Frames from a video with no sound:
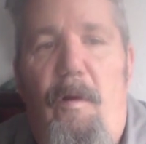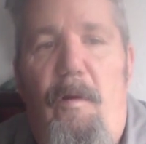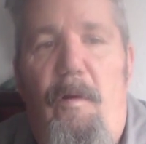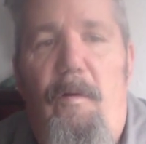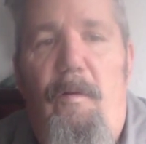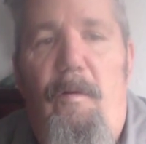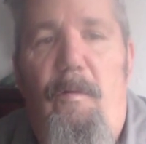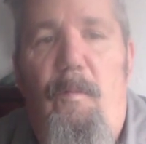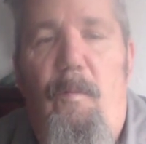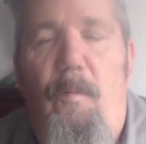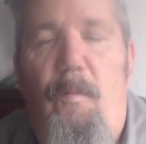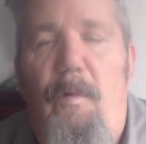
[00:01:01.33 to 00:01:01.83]

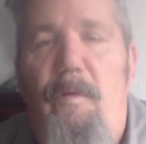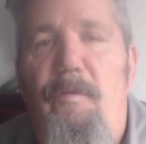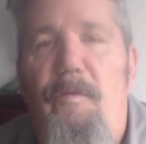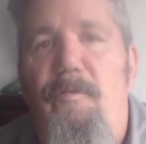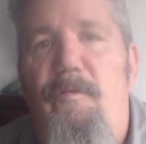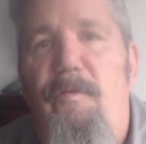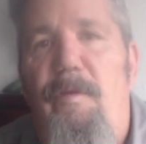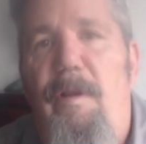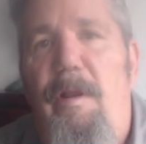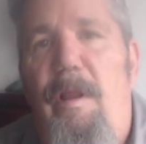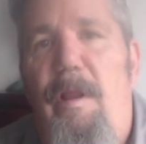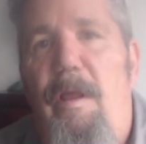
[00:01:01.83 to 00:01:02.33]
are ones
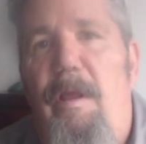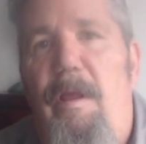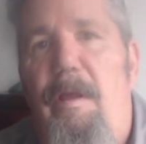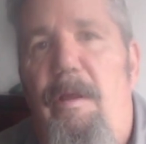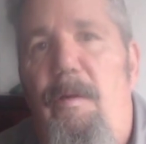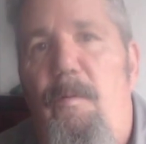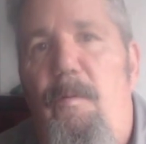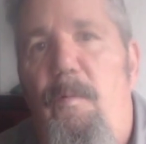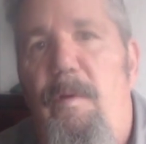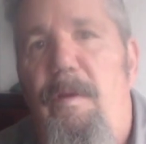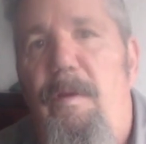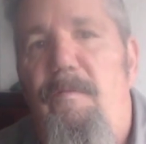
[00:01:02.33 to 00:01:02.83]
that
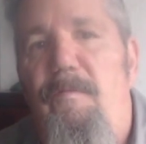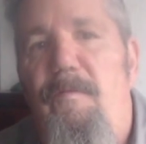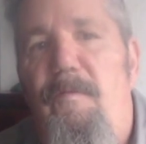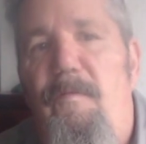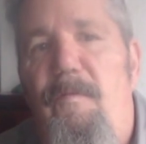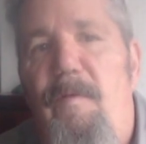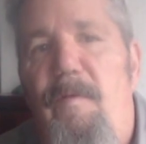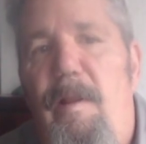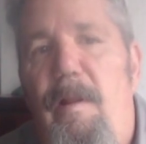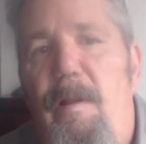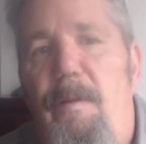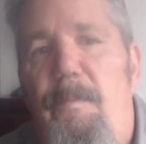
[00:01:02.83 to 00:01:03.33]
we've
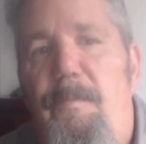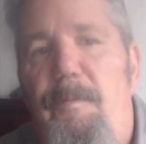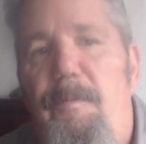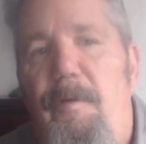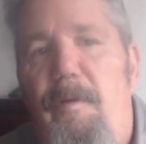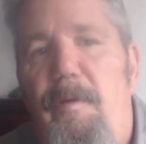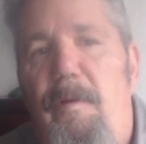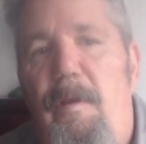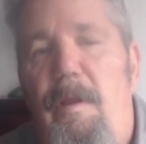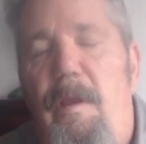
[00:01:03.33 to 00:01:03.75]
developed.